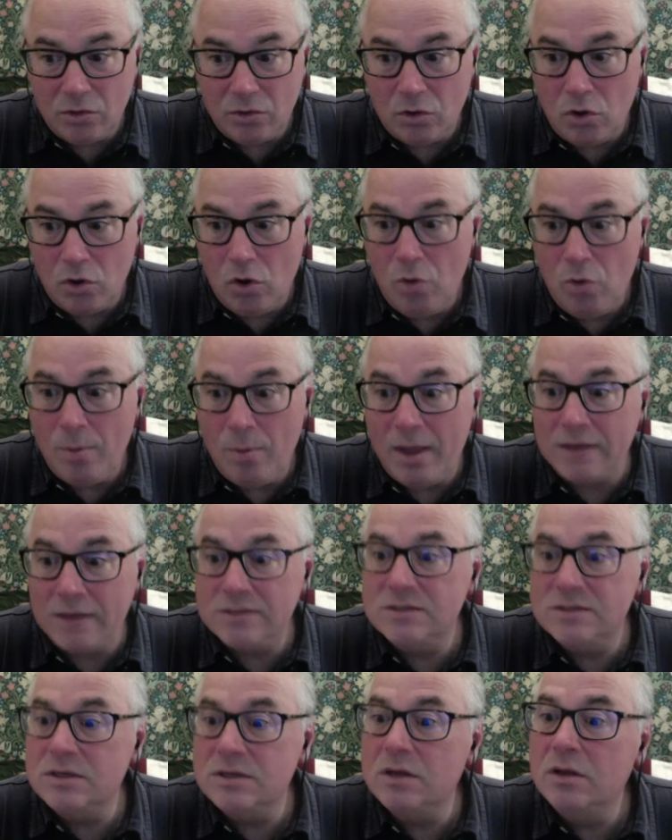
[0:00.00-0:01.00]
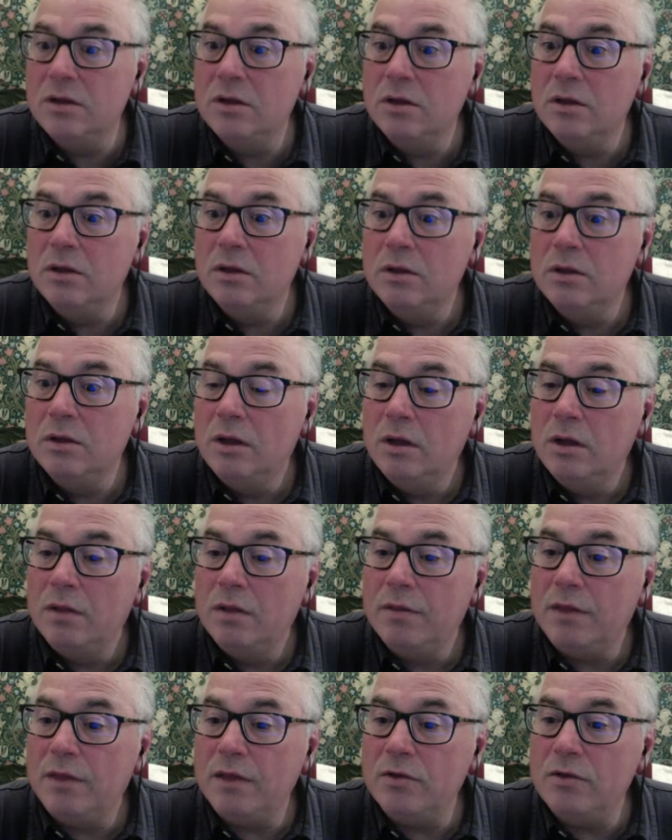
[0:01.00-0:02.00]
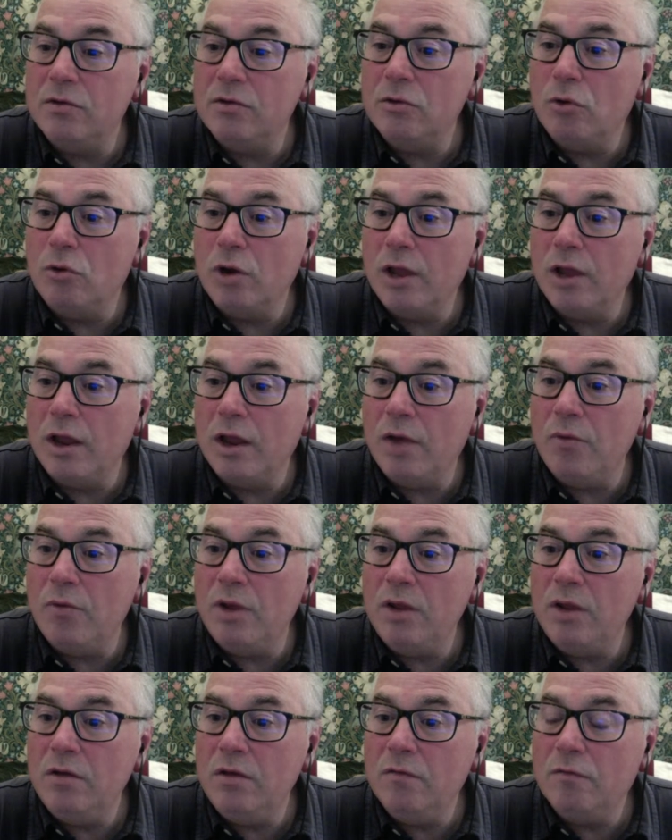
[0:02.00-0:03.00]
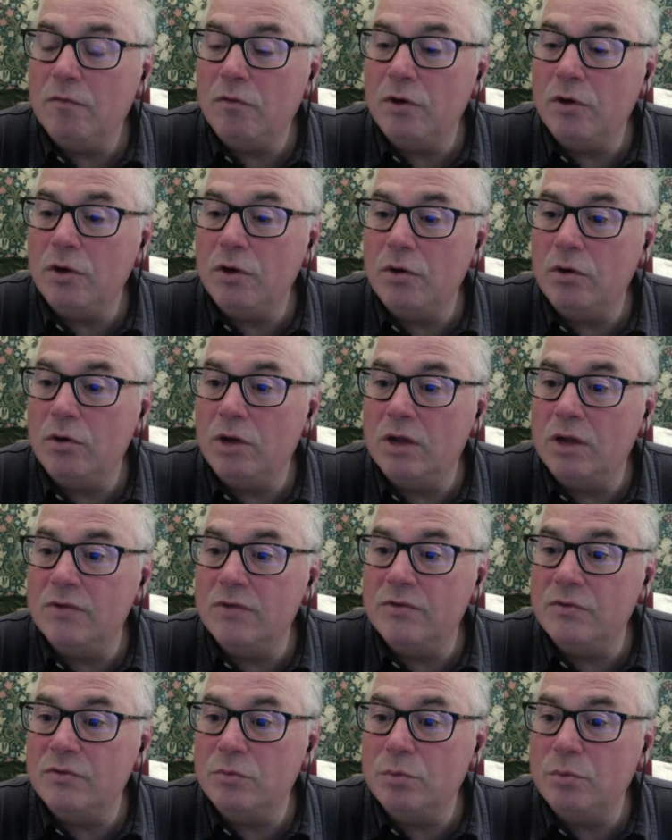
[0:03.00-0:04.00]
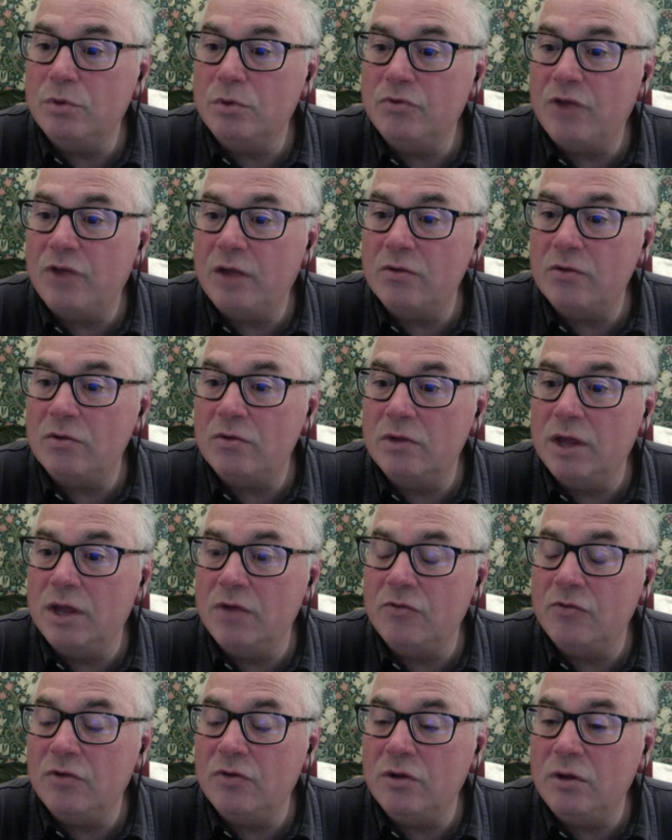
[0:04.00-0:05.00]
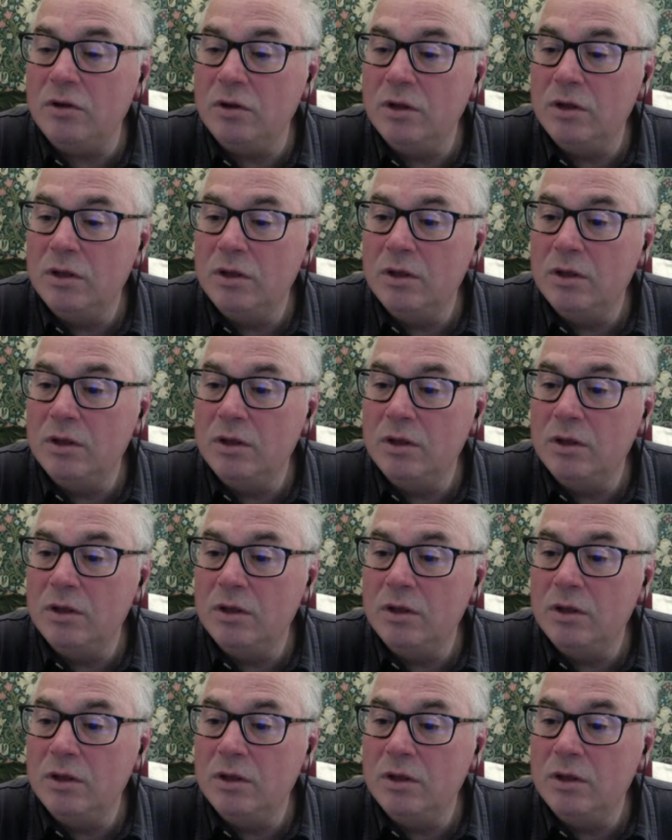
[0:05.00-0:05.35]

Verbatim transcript: comex Thank you, Lord Henry, for your uh, super chat donation.